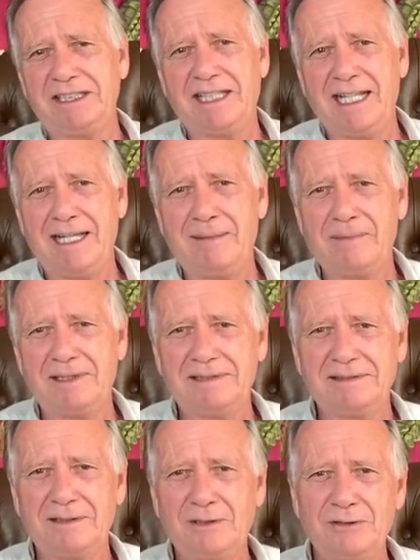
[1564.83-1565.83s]
came and
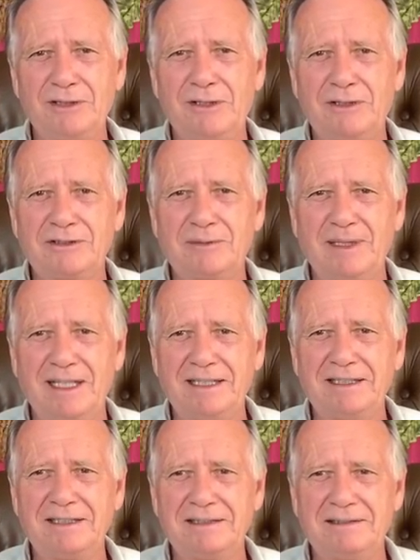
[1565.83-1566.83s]
Julio
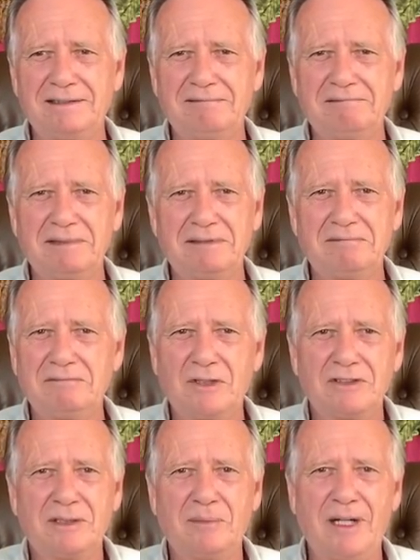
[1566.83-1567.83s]
explained it and
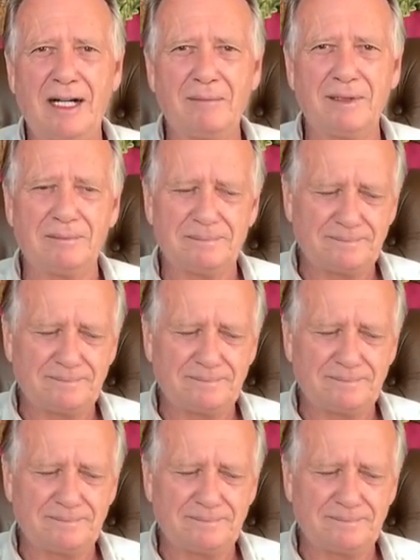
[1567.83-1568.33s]
wasn't a problem.